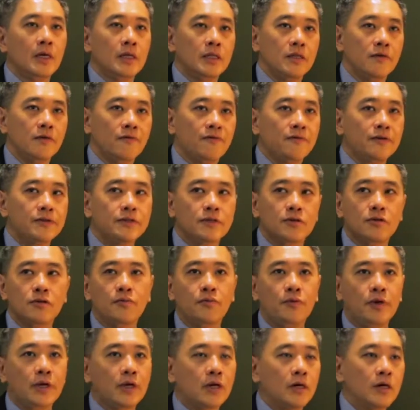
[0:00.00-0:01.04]
The first group
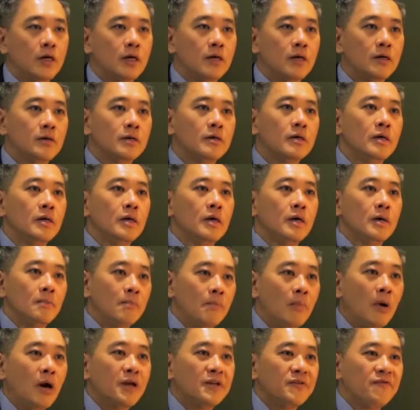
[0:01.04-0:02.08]
we call
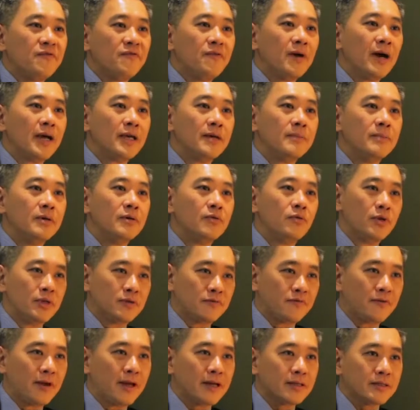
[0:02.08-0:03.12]
modifiable
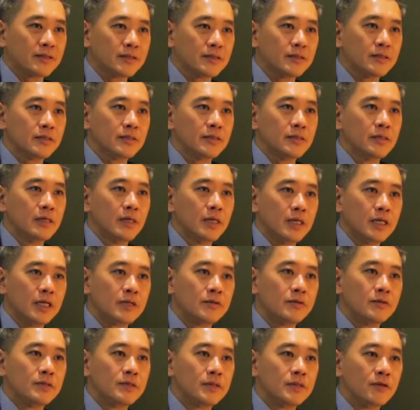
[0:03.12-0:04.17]
risk factor,
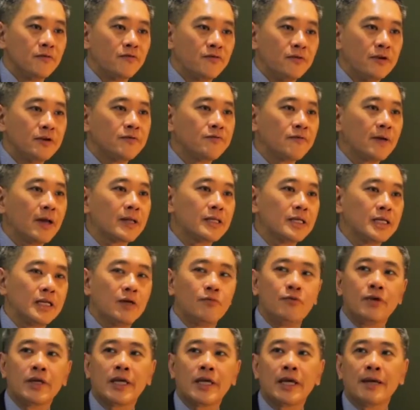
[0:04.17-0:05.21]
that's the risk factor
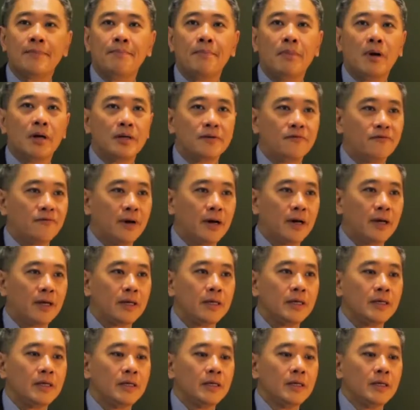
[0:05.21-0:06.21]
that we can modify.